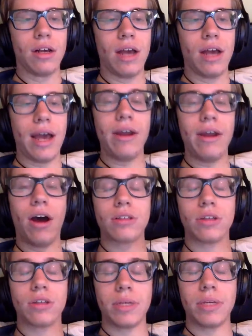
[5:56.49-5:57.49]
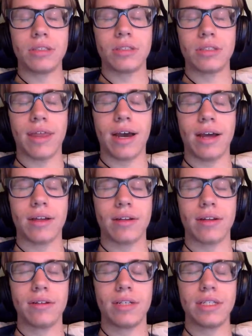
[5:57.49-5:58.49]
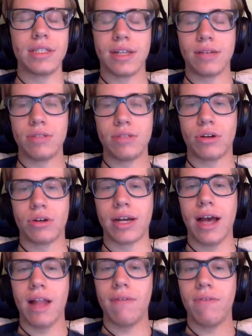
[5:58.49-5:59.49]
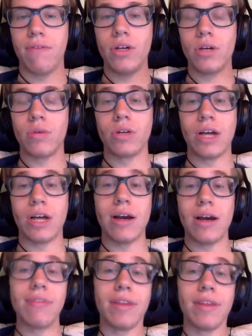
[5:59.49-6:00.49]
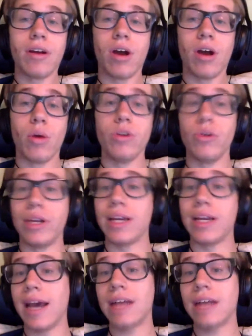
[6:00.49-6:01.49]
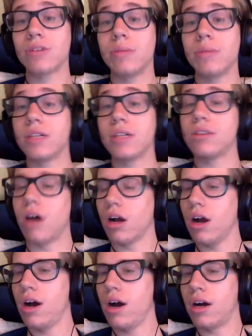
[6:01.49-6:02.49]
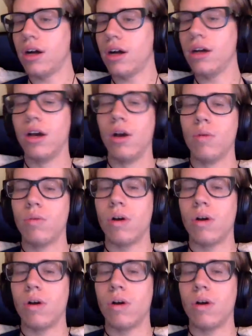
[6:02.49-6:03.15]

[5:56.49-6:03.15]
And it also means that Disneyland Resort in California will now have their own unique castle because Hong Kong will